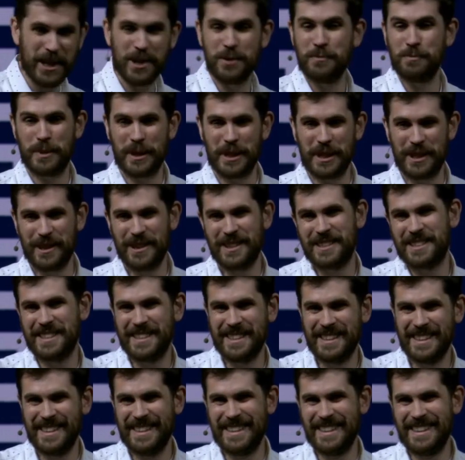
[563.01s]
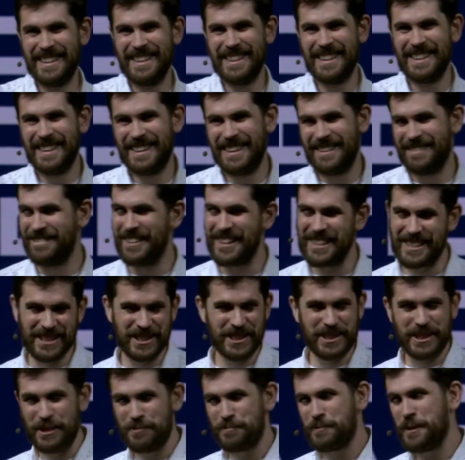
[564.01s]
in a build, we had to
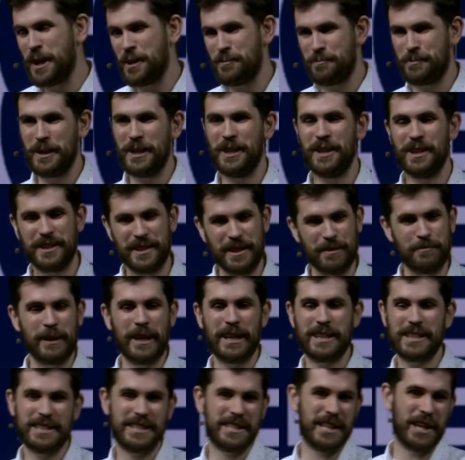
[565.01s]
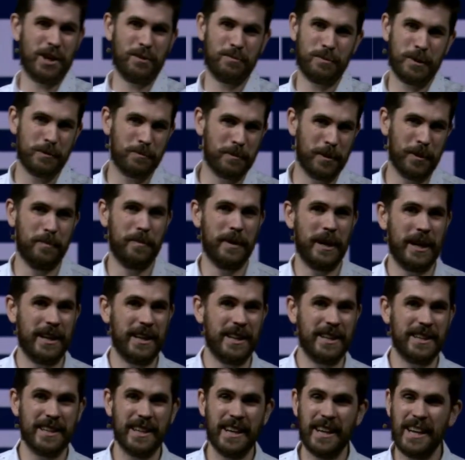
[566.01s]
ship that build, and then we had to tell people about
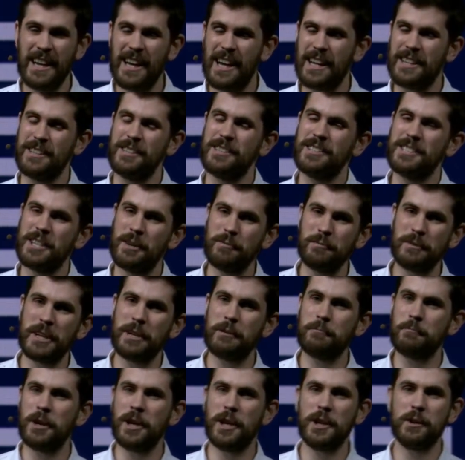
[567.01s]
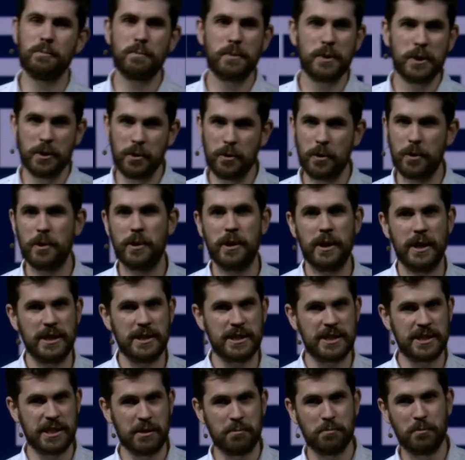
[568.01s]
it. And there's something really pure
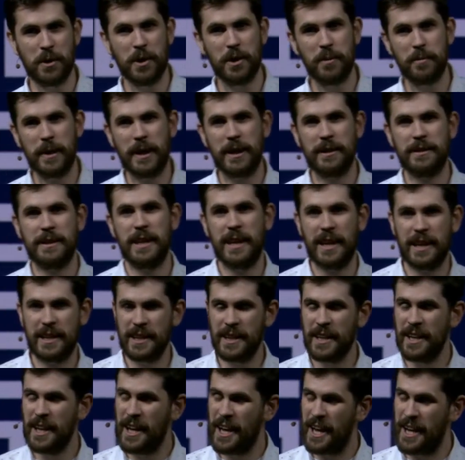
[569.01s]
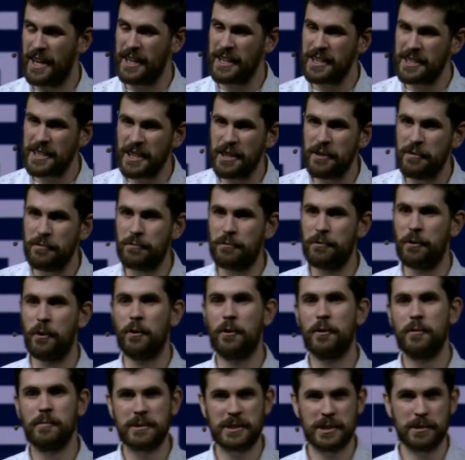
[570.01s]
and simple about that, and it
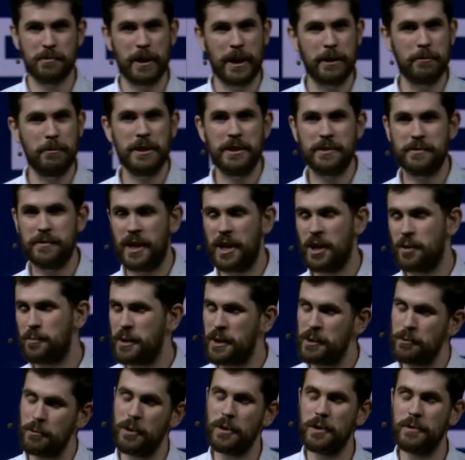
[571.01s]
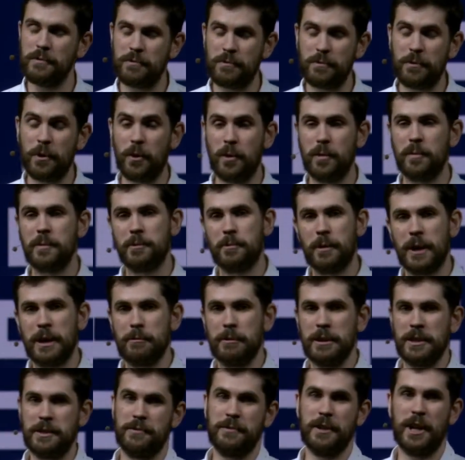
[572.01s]
informs the way we develop. It will inform the way
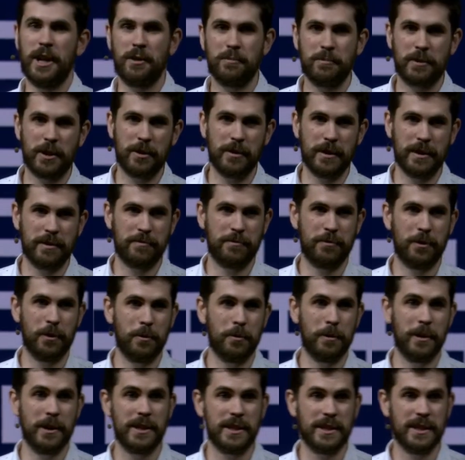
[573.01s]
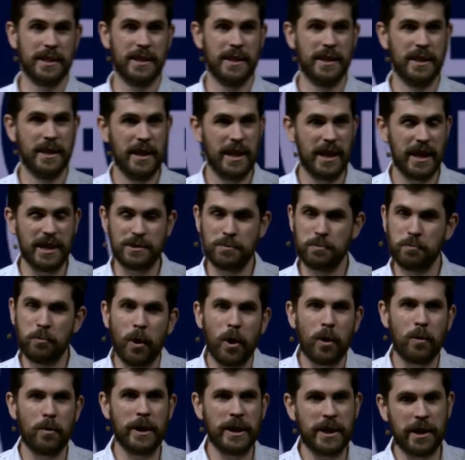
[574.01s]
we develop going forward. It's
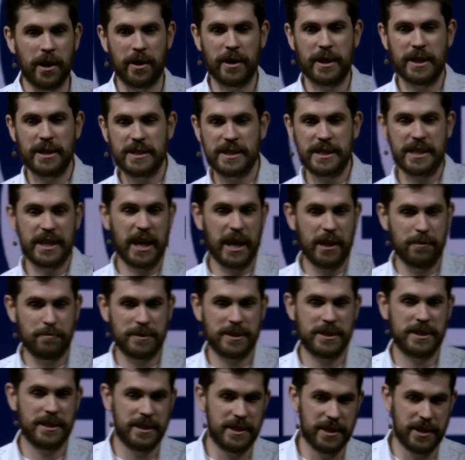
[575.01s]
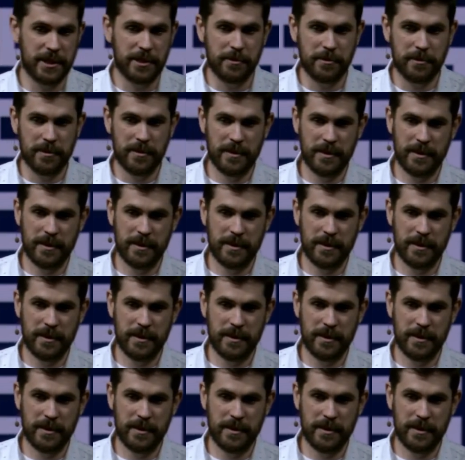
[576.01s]
what we got into games to do.